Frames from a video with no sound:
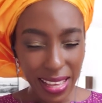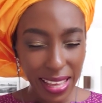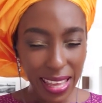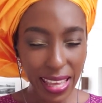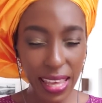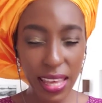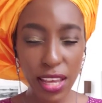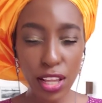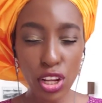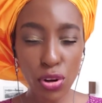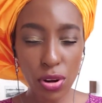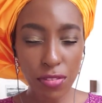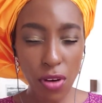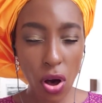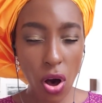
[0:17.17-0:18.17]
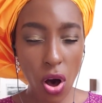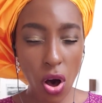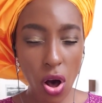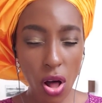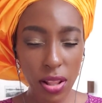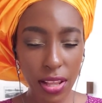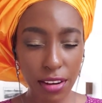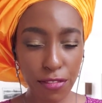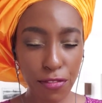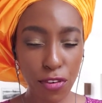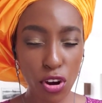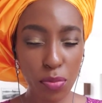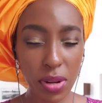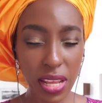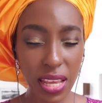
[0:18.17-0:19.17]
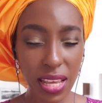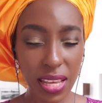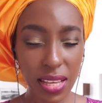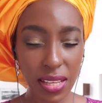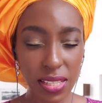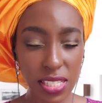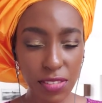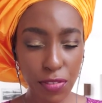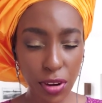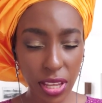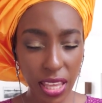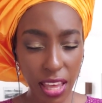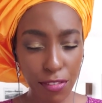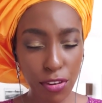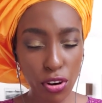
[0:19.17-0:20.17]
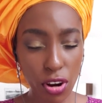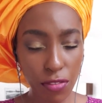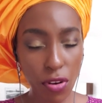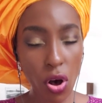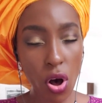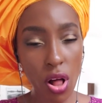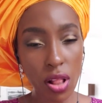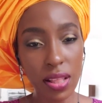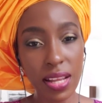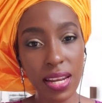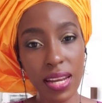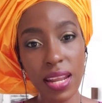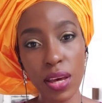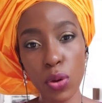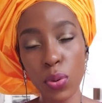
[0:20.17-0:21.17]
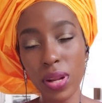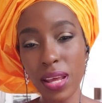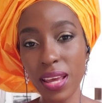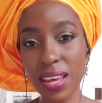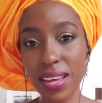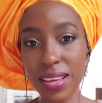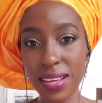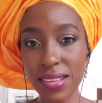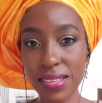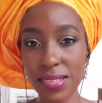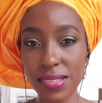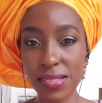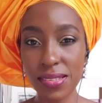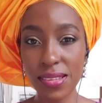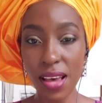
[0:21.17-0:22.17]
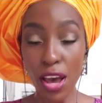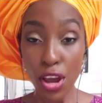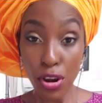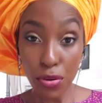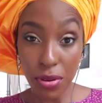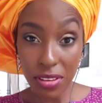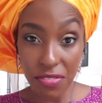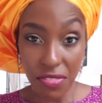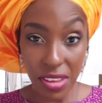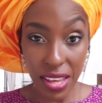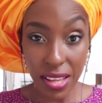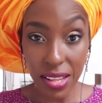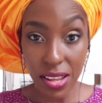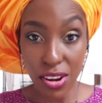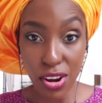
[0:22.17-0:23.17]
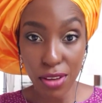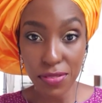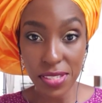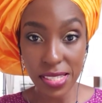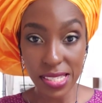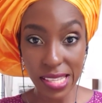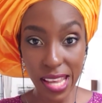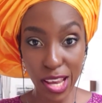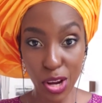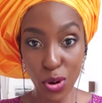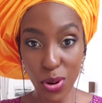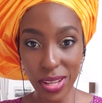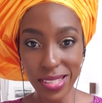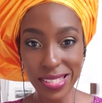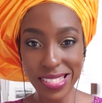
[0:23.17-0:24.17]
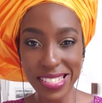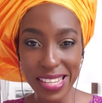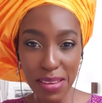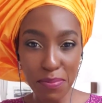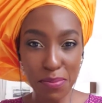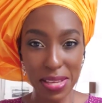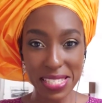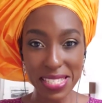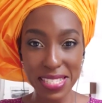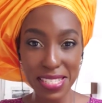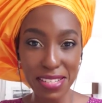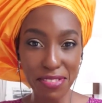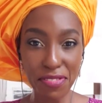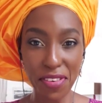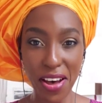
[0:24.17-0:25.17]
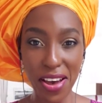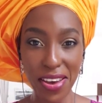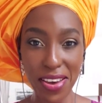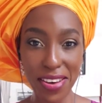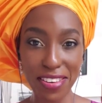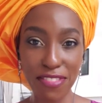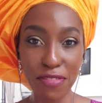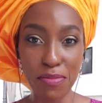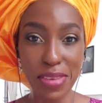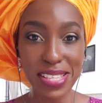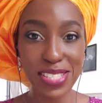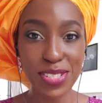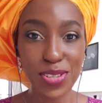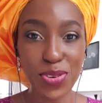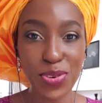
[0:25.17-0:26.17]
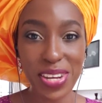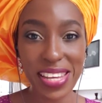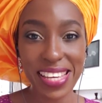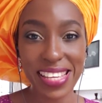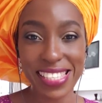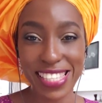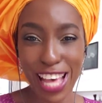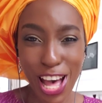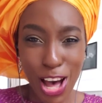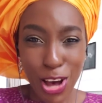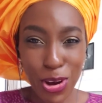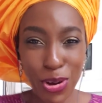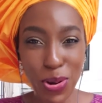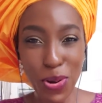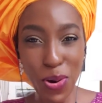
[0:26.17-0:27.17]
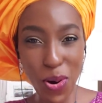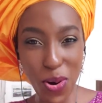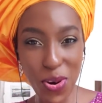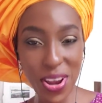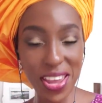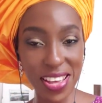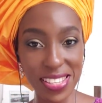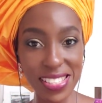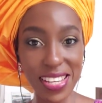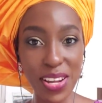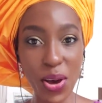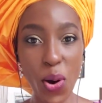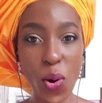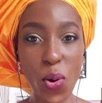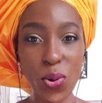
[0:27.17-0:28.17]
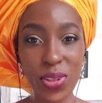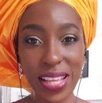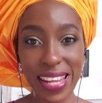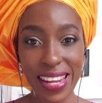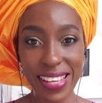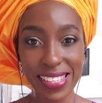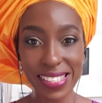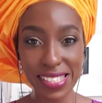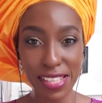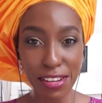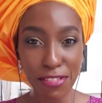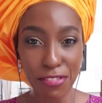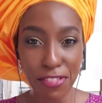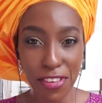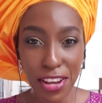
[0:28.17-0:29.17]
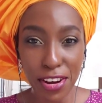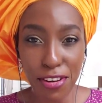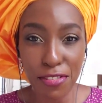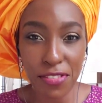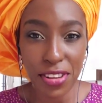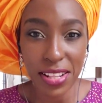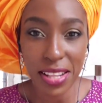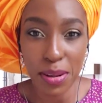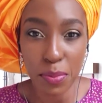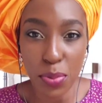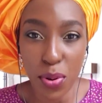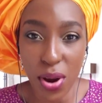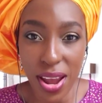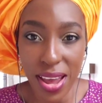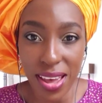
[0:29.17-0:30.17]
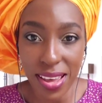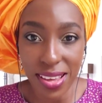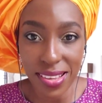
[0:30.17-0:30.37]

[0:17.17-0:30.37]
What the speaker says: healer of all infirmities, forgiver of all iniquities, revealer of secrets, demystifier of mysteries, glorious in holiness and fearful in praise.